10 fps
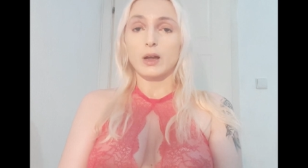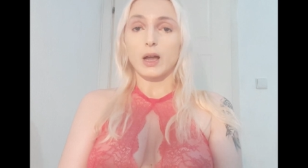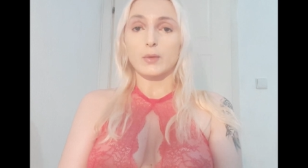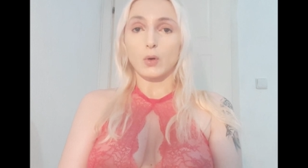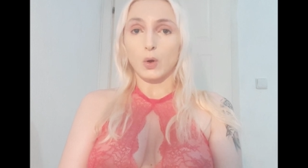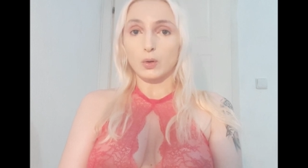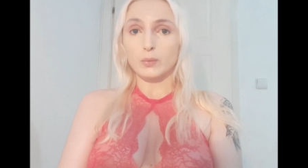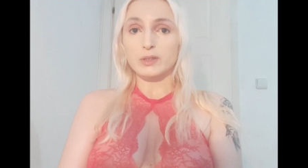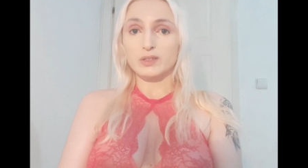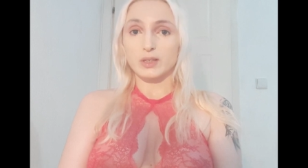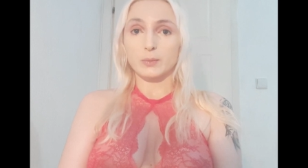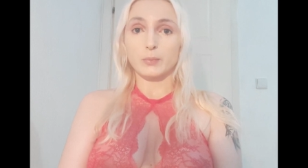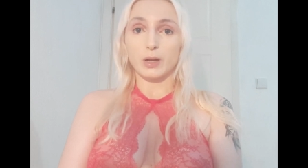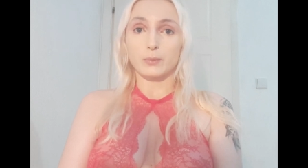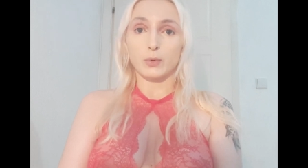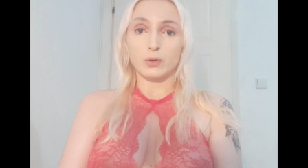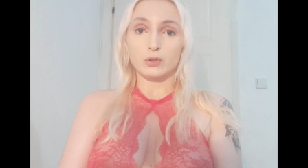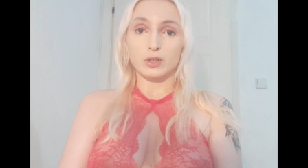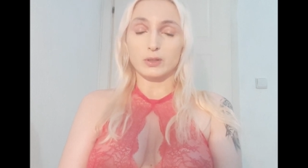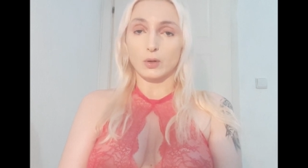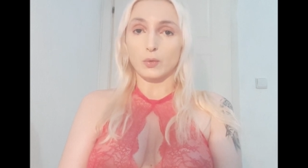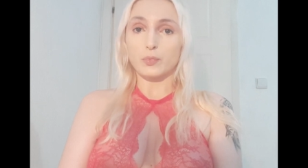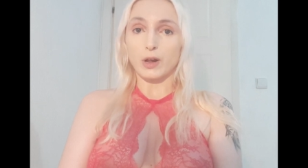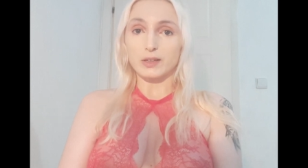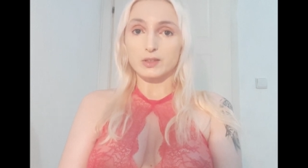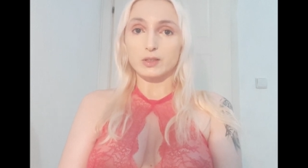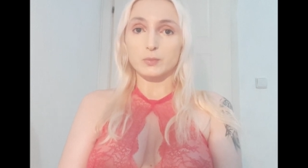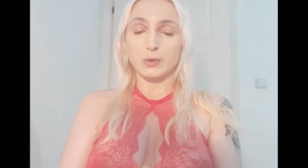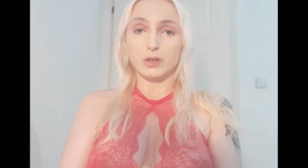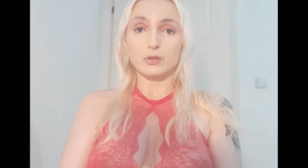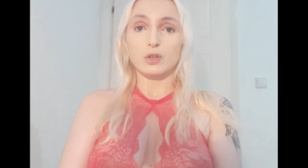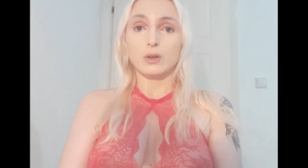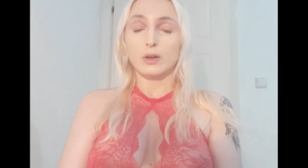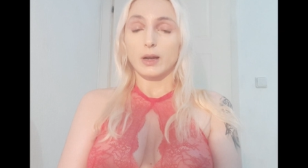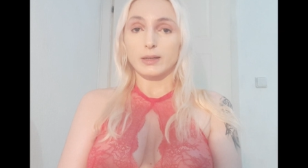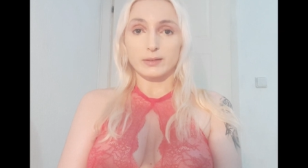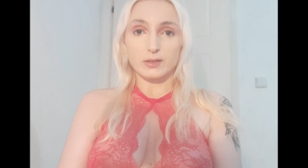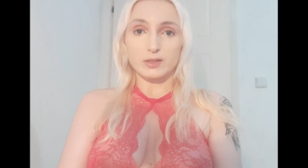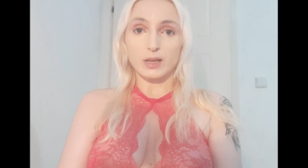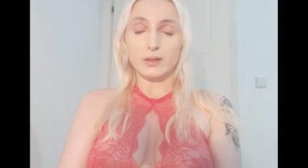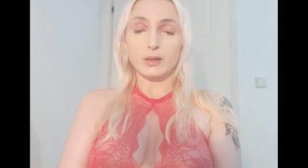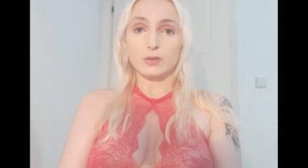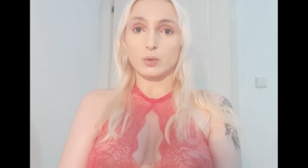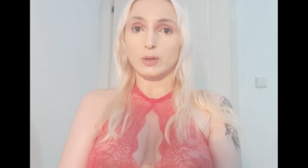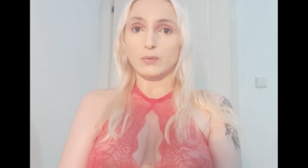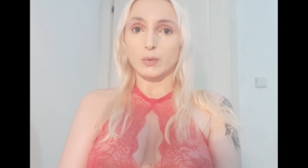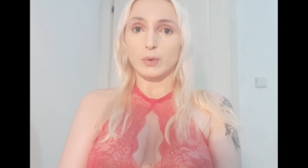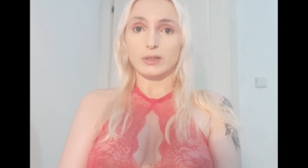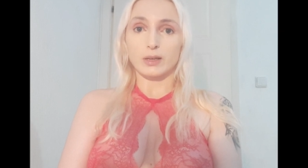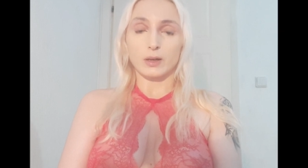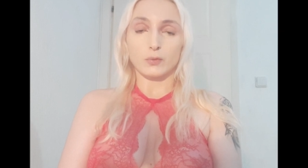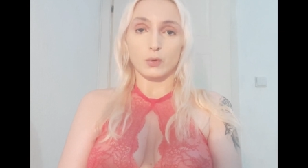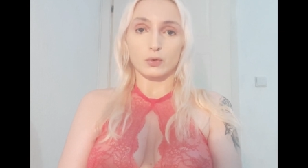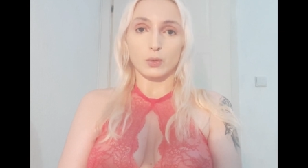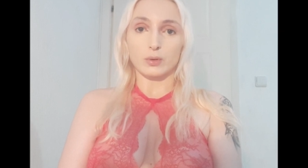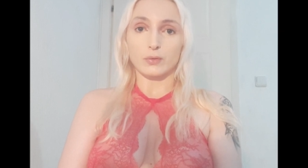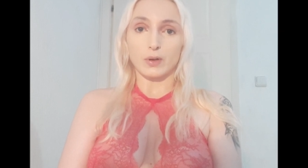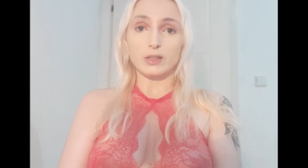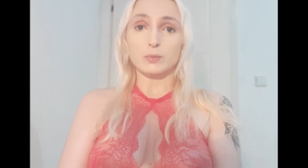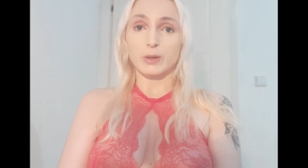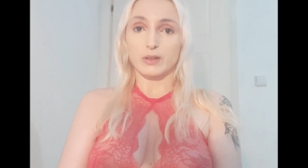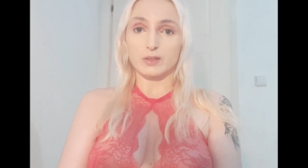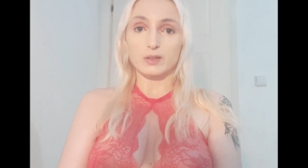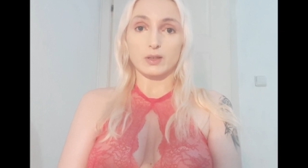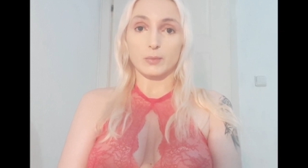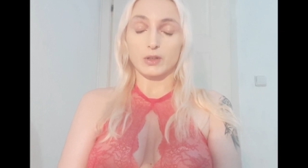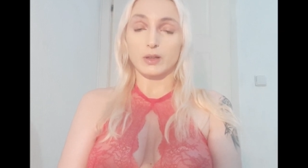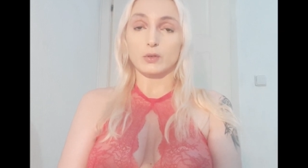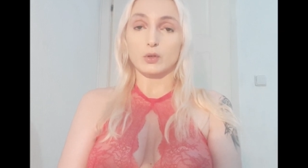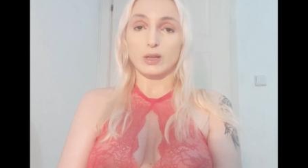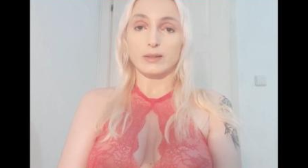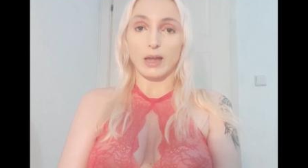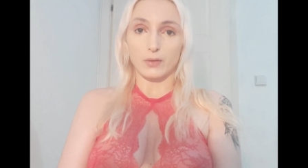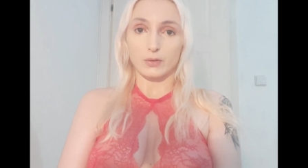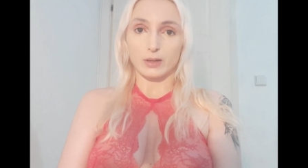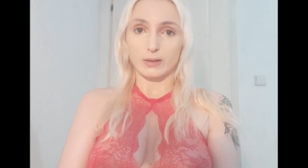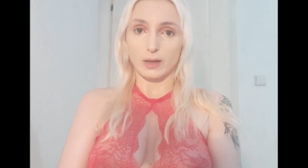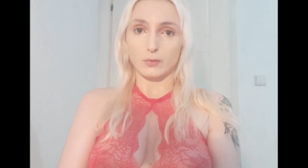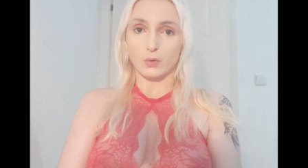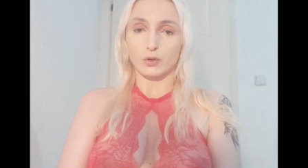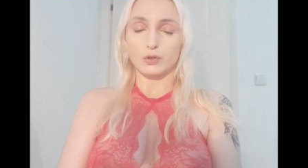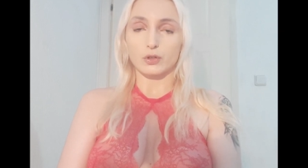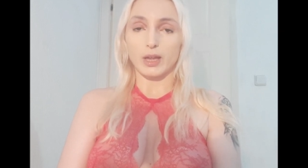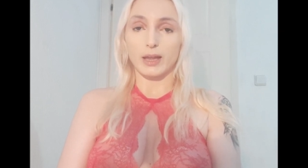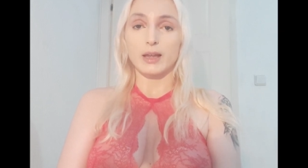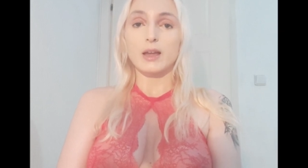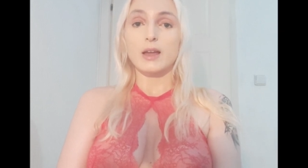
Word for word: I always keep my books at low prices because I understand that not everyone can afford OnlyFans, but this is something that you can definitely afford. Okay,